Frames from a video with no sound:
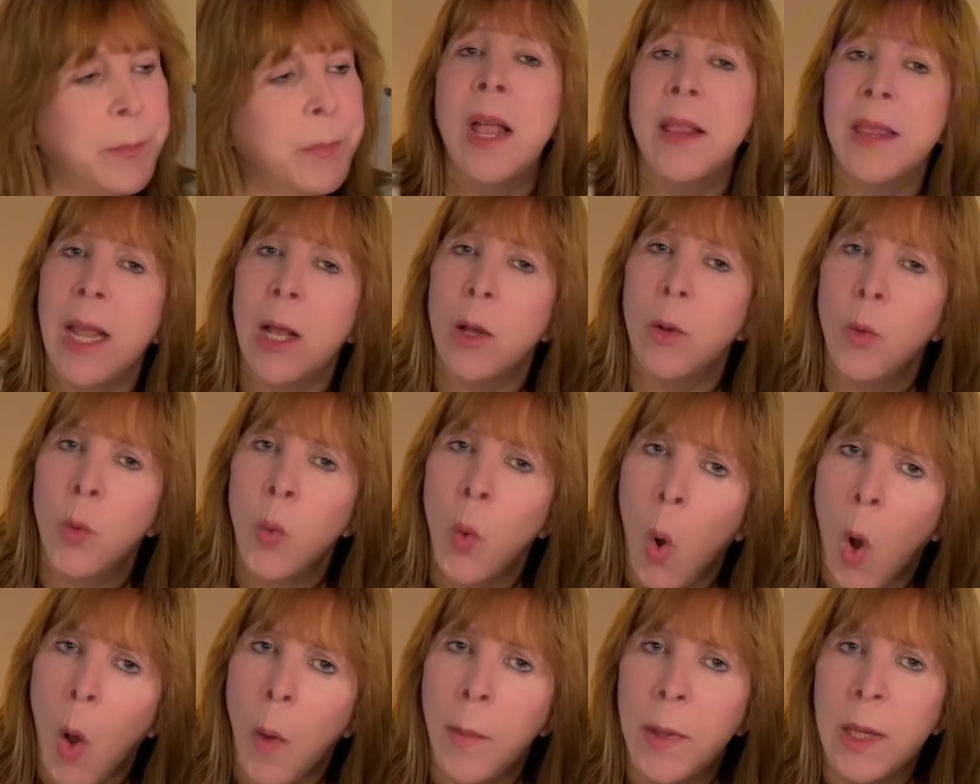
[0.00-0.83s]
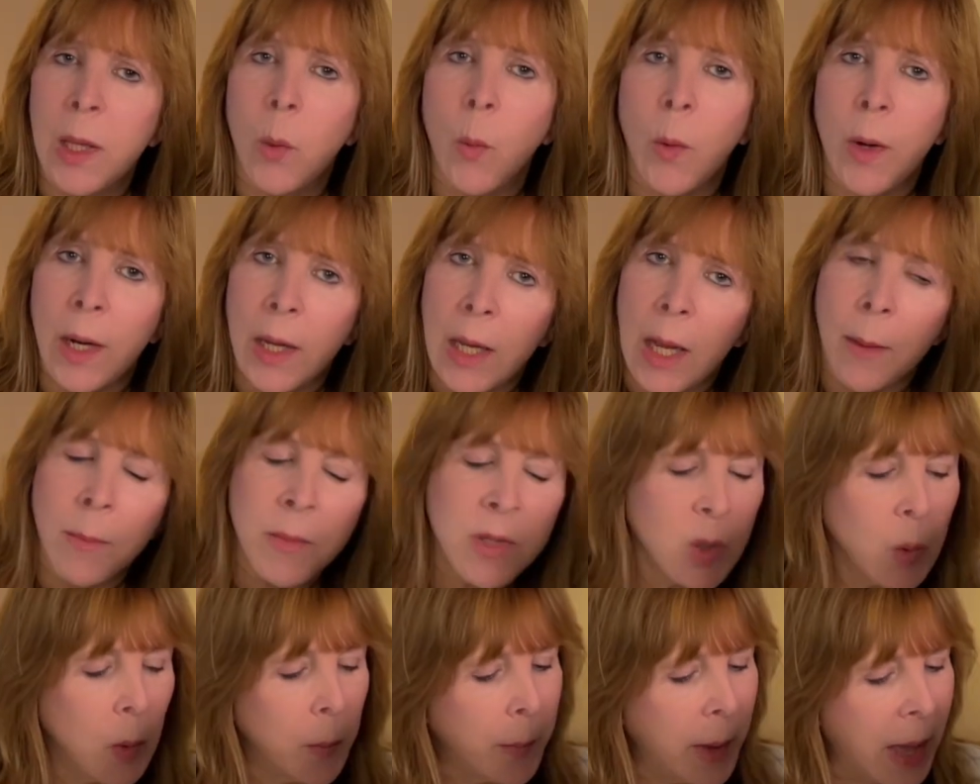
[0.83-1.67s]
Now, normally when it comes
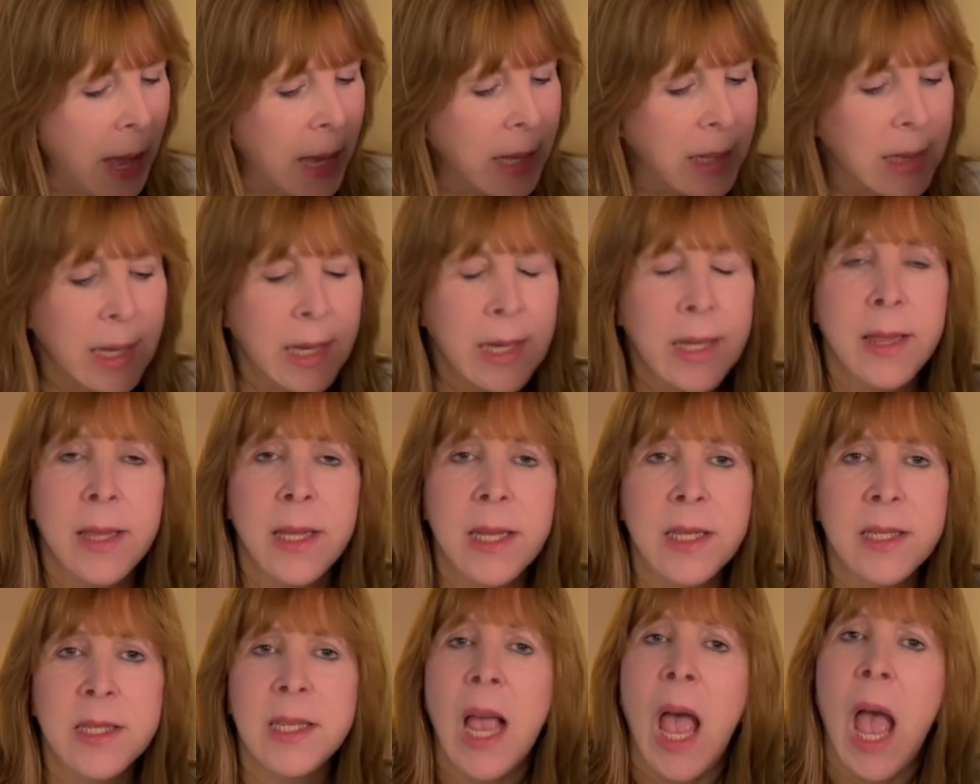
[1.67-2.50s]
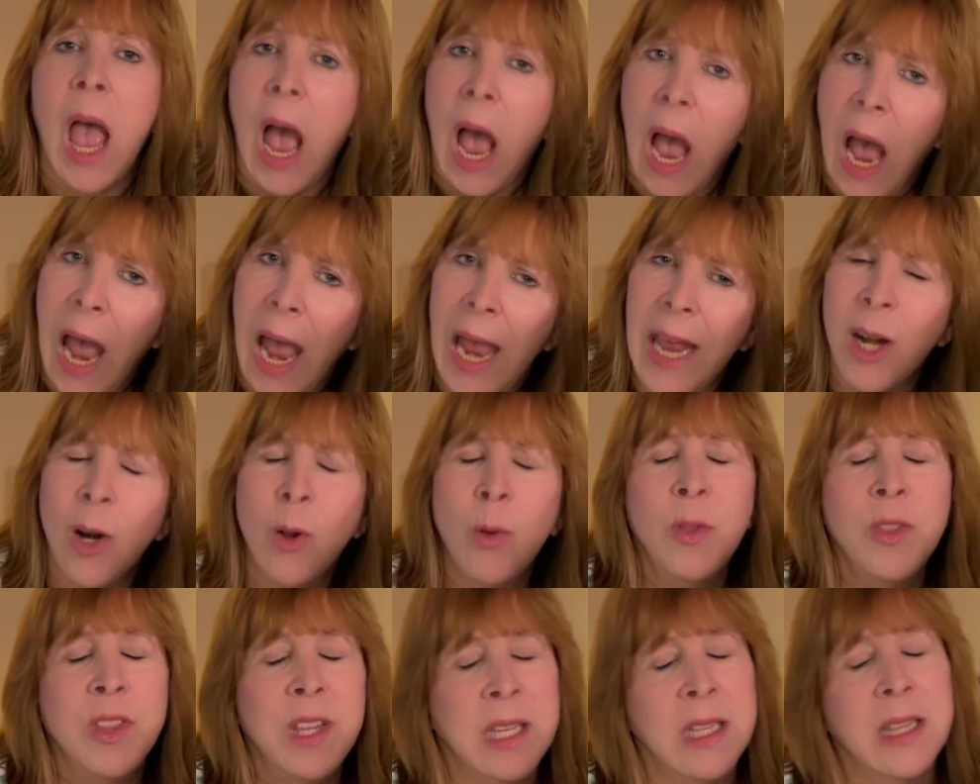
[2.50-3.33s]
to a bag like this, I
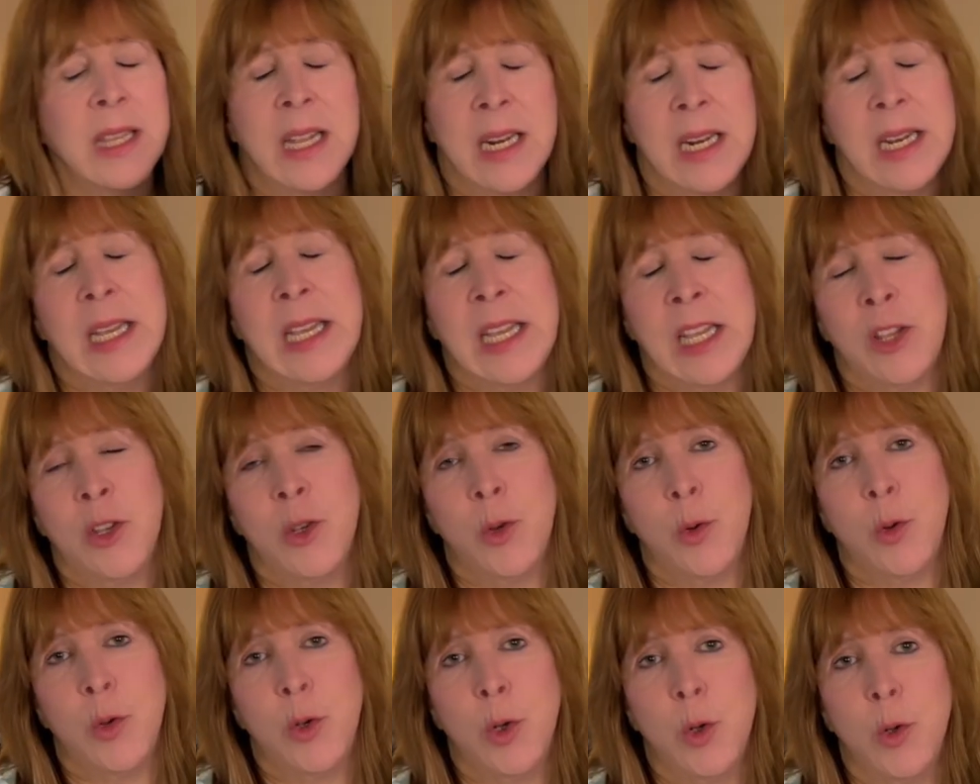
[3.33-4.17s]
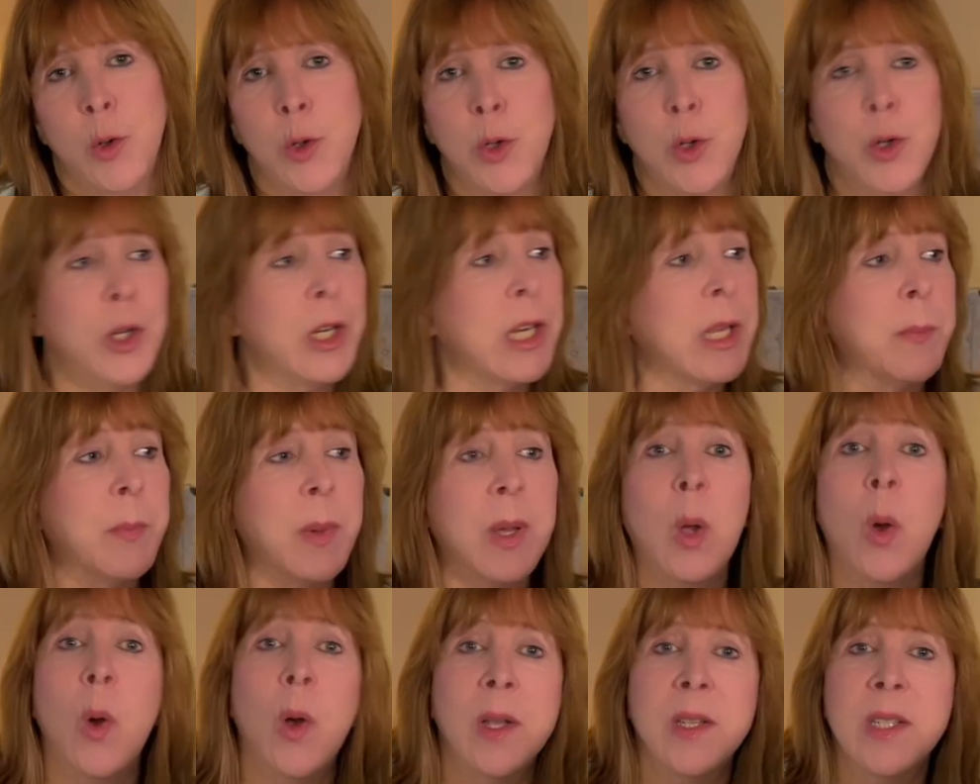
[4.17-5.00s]
don't think that it can do dual duty
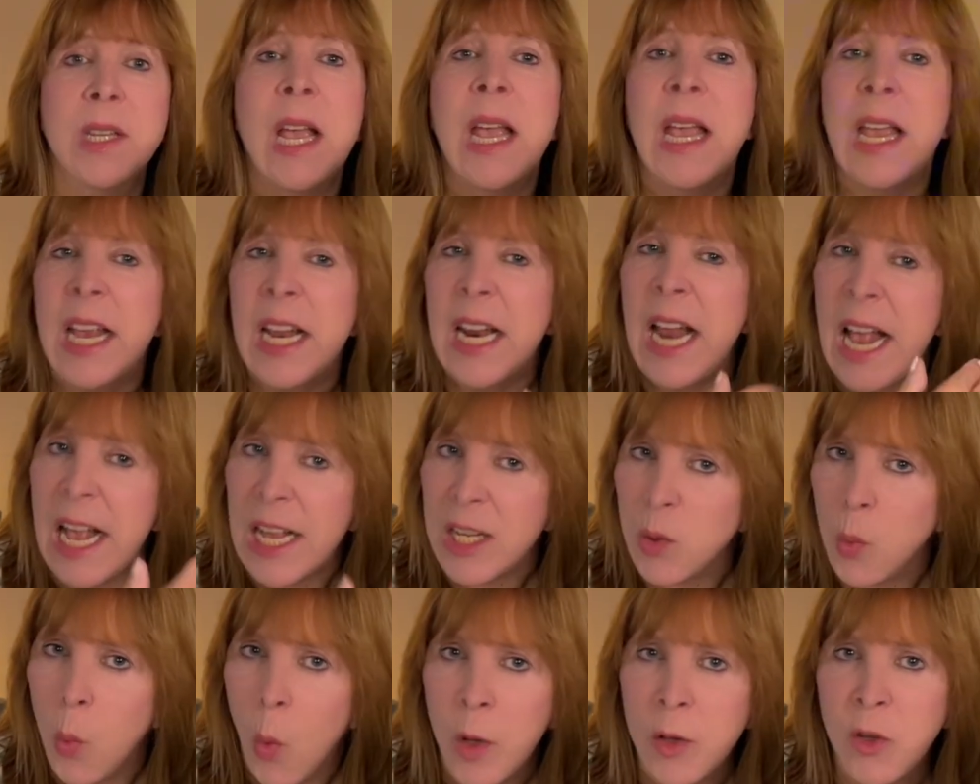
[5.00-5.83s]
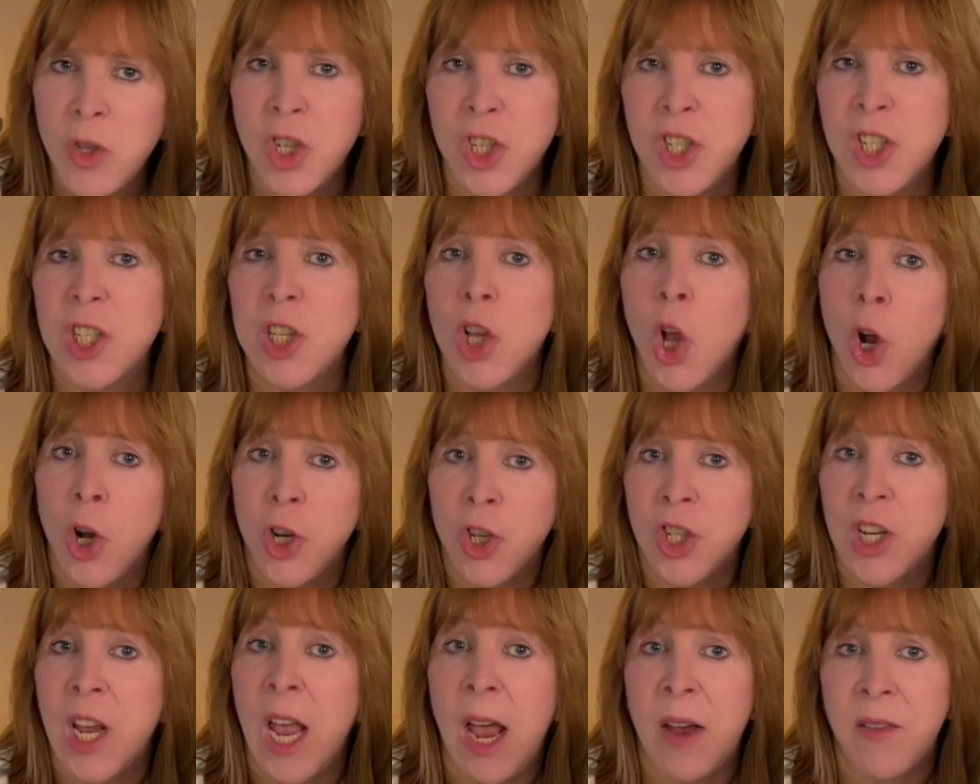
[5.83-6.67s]
because it has one just
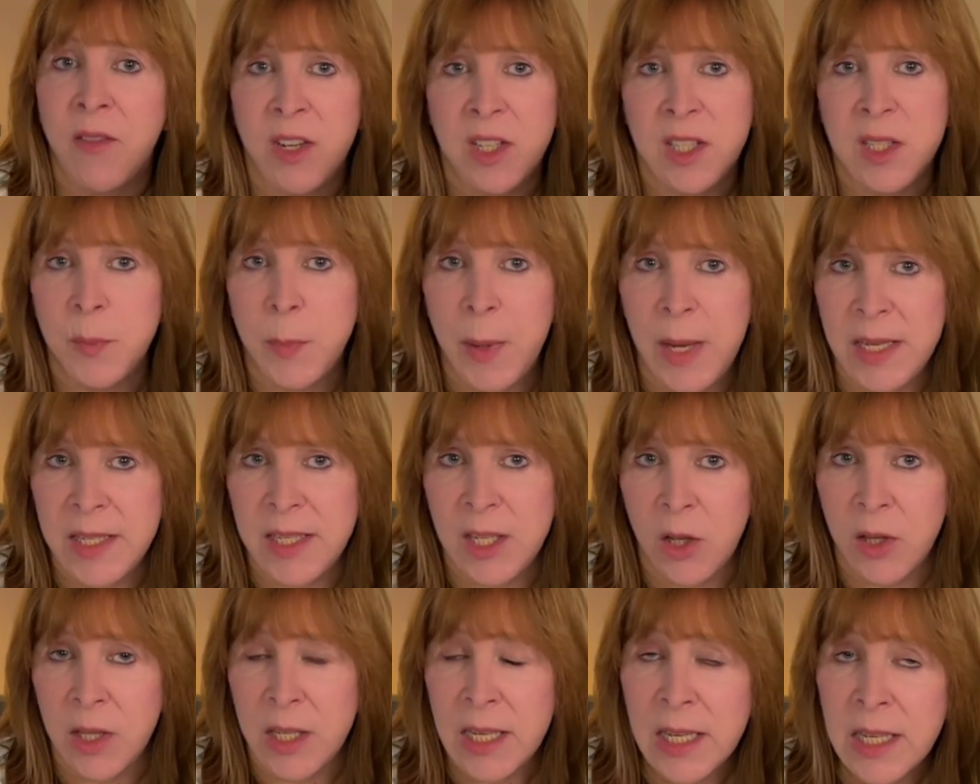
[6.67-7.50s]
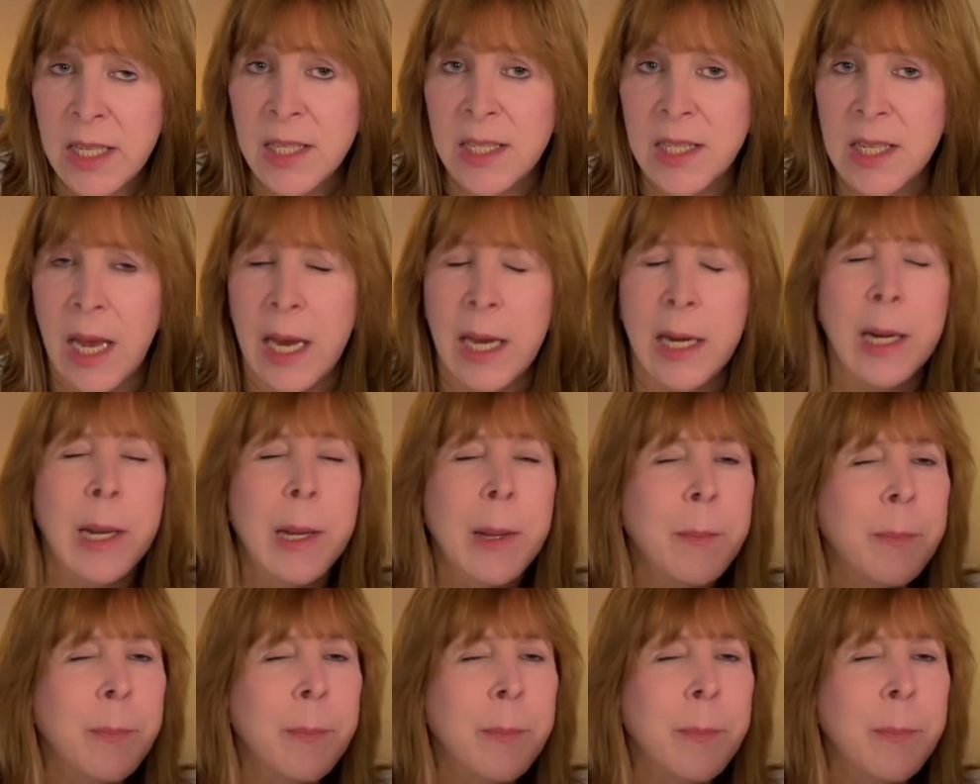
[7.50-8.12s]
large cavernous space on the inside.